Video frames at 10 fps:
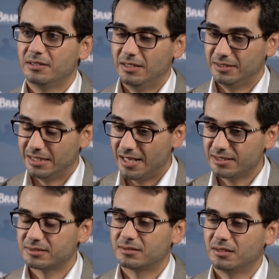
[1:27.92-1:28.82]
And
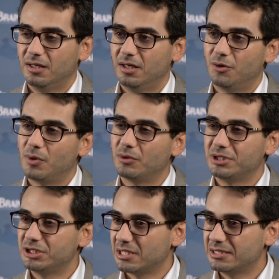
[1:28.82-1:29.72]
last, uh, around
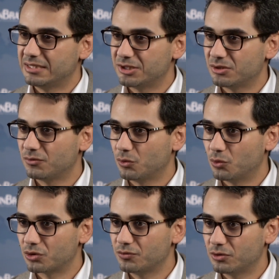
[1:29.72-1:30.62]
digitalization of the
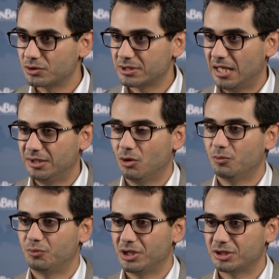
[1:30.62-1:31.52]
workforce and
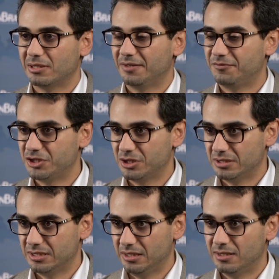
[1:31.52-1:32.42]
operational
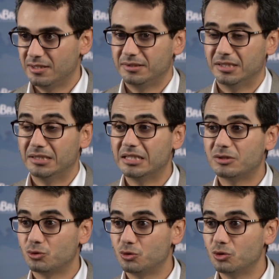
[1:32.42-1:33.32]
efficiency. The
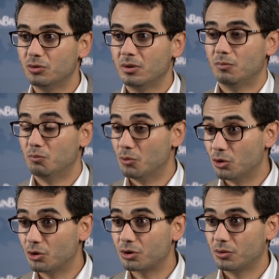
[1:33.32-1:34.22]
need to do
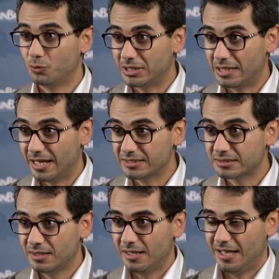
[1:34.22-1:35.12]
more with
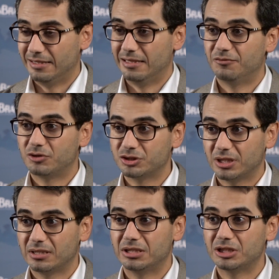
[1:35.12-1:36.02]
less and
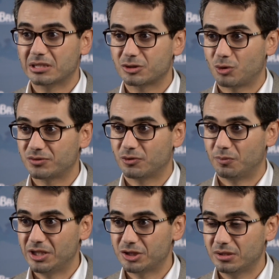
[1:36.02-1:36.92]
leveraging digital
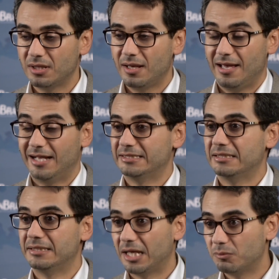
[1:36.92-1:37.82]
transformation as an
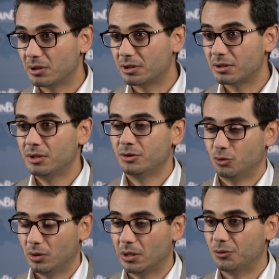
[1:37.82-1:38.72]
enabler
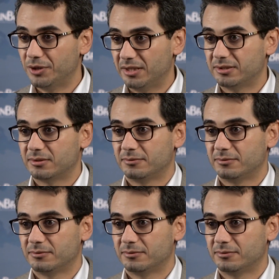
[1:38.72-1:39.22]
to allow that.